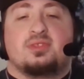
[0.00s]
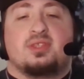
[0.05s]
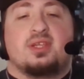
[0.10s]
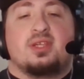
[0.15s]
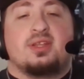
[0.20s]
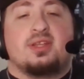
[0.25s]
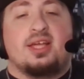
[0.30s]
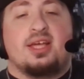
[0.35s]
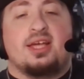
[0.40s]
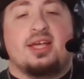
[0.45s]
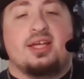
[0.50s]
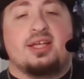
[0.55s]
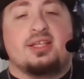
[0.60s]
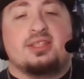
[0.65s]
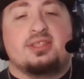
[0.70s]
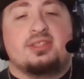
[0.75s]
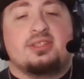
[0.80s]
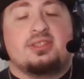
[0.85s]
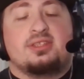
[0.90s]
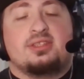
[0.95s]
That
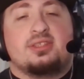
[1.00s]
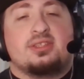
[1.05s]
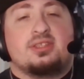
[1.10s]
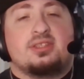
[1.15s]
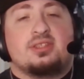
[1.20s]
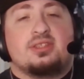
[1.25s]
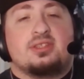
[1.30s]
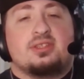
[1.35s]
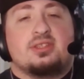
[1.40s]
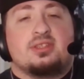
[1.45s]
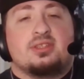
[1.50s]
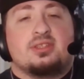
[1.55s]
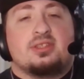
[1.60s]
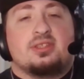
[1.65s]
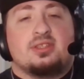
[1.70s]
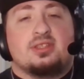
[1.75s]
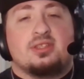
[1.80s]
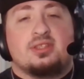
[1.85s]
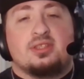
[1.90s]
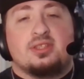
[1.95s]

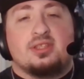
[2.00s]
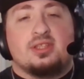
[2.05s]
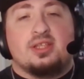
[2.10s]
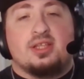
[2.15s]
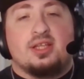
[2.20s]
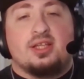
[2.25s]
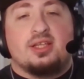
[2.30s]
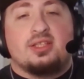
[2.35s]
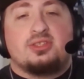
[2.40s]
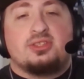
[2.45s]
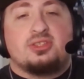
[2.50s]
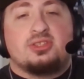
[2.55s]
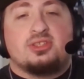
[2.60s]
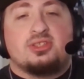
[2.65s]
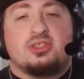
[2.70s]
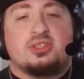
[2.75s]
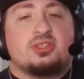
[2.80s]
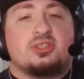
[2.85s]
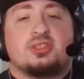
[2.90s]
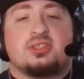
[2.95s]
it's
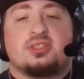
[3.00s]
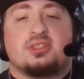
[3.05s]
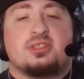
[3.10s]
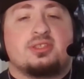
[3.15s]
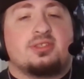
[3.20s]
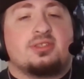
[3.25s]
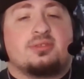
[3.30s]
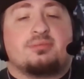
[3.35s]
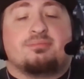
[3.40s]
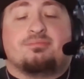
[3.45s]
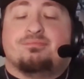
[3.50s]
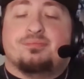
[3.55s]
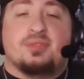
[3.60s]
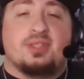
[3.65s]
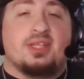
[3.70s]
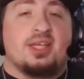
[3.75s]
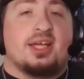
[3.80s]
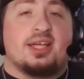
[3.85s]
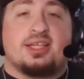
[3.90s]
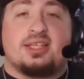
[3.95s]
just,
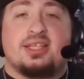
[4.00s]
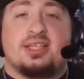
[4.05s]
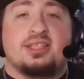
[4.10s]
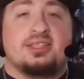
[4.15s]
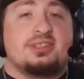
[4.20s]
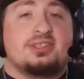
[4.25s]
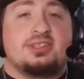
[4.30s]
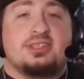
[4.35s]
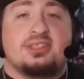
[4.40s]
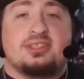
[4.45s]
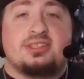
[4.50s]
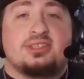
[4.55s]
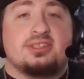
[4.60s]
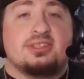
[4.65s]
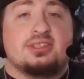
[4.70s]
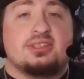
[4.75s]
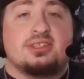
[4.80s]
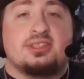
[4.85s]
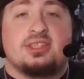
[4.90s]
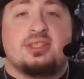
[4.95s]
yeah,
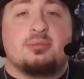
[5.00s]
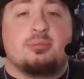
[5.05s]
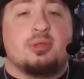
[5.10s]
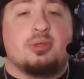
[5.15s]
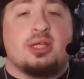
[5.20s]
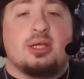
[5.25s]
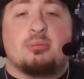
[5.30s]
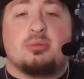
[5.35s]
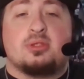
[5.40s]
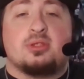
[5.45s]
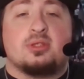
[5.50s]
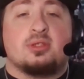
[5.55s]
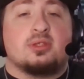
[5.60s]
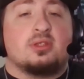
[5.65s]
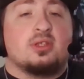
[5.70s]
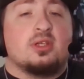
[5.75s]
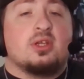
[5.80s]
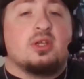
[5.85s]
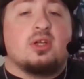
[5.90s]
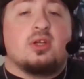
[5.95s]
consistently be able to
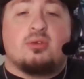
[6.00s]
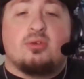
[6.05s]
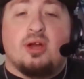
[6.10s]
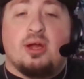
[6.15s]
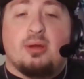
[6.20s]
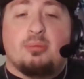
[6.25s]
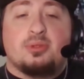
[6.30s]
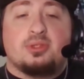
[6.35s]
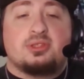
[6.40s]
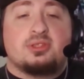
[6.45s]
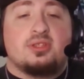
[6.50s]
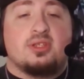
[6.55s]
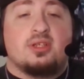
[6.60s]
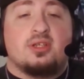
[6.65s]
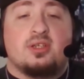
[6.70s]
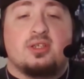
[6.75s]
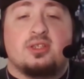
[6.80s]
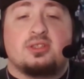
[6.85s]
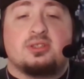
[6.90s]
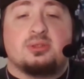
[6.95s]
grab this
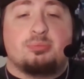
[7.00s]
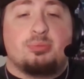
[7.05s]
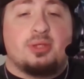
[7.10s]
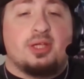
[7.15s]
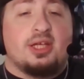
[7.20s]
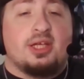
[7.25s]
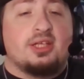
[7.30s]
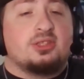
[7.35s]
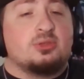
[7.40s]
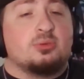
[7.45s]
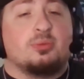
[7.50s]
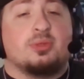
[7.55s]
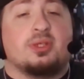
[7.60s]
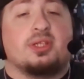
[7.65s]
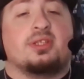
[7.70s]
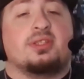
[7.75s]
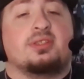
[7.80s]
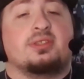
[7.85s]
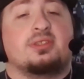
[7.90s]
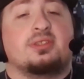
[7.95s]
card to play it to
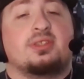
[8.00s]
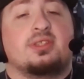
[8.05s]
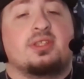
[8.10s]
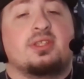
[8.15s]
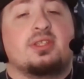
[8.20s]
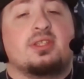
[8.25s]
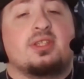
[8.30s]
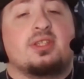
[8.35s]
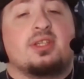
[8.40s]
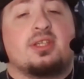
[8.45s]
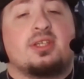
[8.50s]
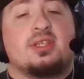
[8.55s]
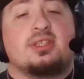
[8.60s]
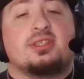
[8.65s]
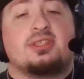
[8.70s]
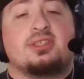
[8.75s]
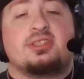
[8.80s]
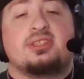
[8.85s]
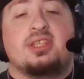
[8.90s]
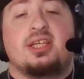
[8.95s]
win. Because
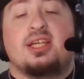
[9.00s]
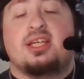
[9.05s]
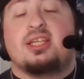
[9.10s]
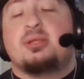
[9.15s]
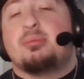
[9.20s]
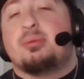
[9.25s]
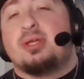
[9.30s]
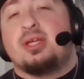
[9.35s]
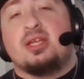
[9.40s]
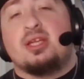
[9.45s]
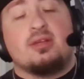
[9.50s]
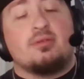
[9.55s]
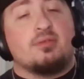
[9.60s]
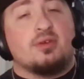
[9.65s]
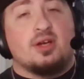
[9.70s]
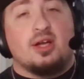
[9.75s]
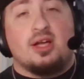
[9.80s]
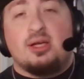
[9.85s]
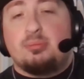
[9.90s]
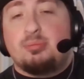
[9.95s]
it's not at the beginning of your
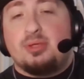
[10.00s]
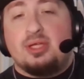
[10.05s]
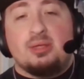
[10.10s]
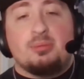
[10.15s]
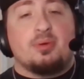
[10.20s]
upkeep or